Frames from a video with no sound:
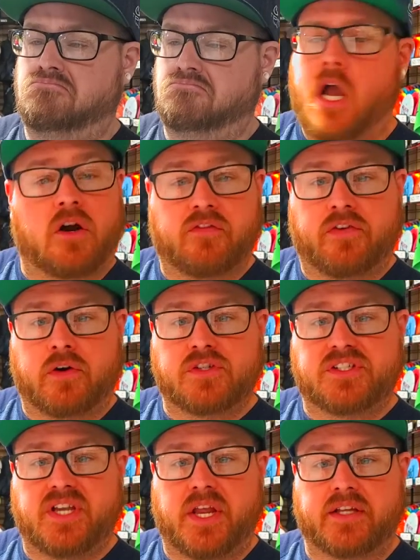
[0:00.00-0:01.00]
Our
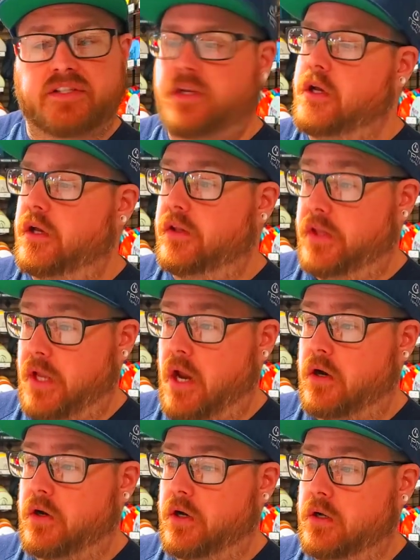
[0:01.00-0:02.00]
first disc, the
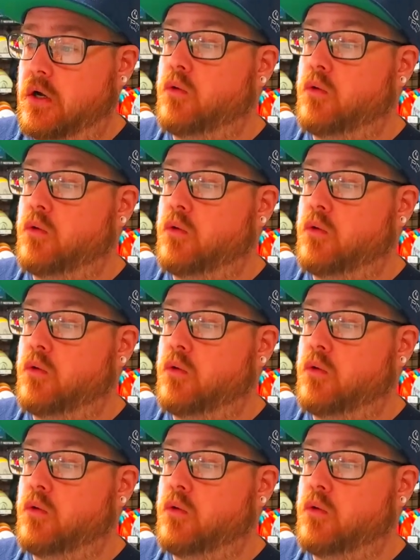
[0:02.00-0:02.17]
Era,